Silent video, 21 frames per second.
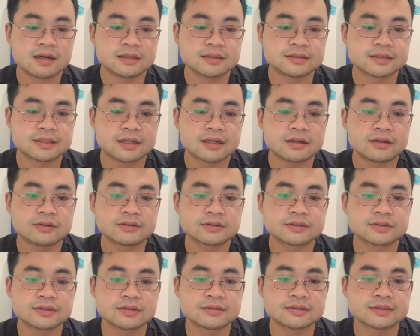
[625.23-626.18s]
There are
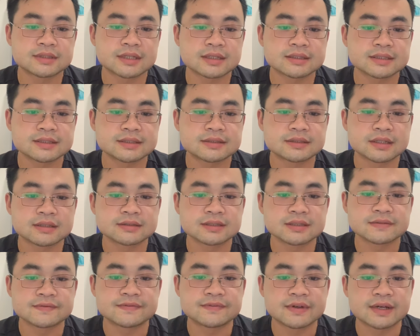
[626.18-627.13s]
also studies on the
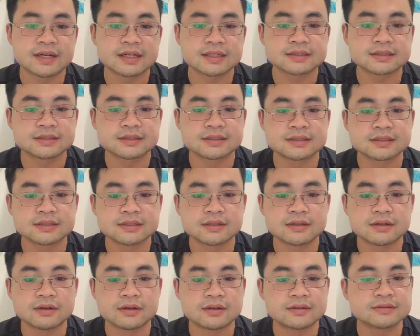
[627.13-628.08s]
effect
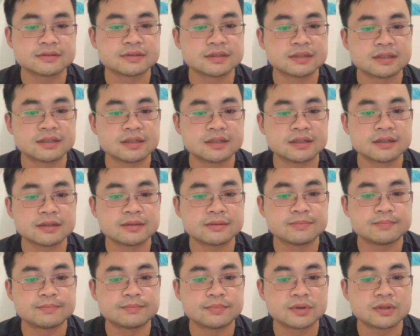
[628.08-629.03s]
of the
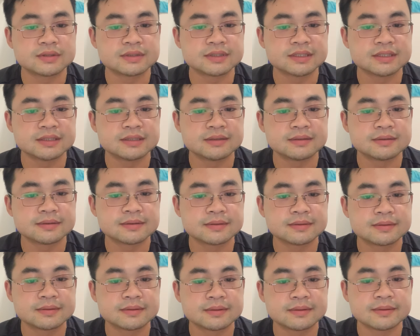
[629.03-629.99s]
body
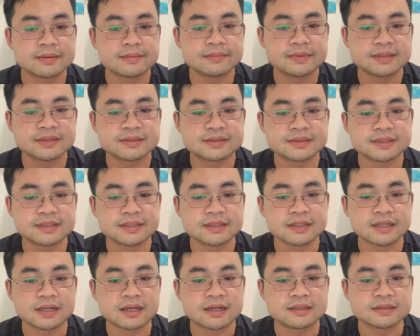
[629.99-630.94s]

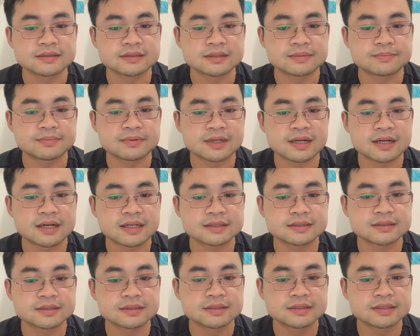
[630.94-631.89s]
missing on the blood
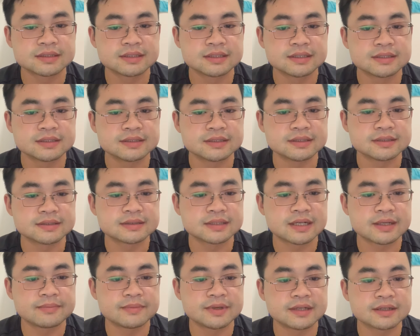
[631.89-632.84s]

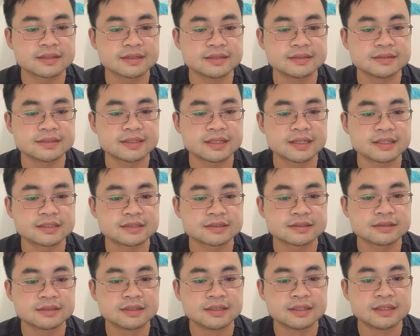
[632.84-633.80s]
glycemic index.
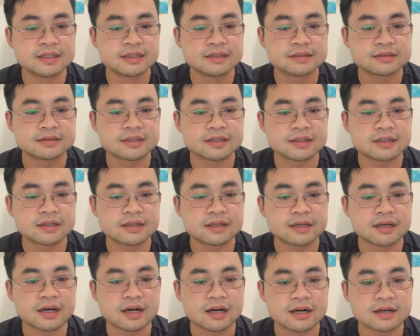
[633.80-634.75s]
There
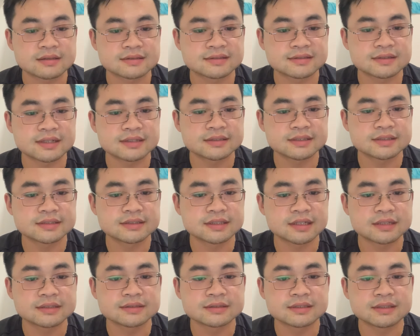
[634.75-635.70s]
are studies
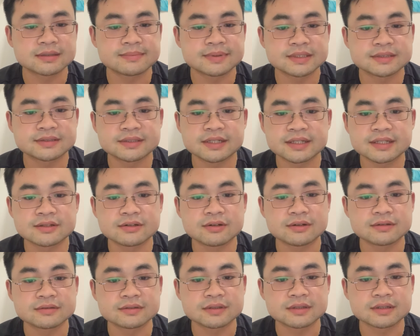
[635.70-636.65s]
on the basic
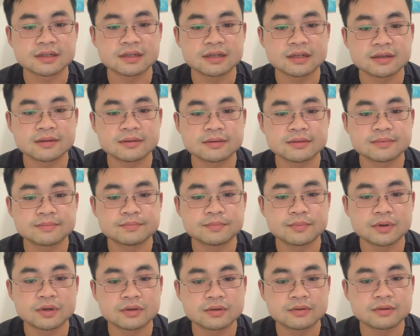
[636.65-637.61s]
of
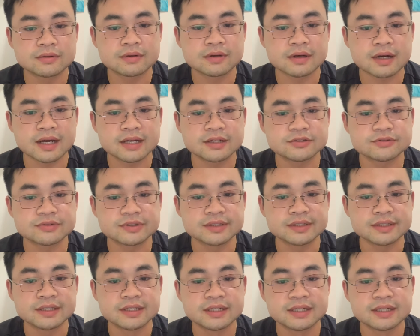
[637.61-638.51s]
carbohydrate,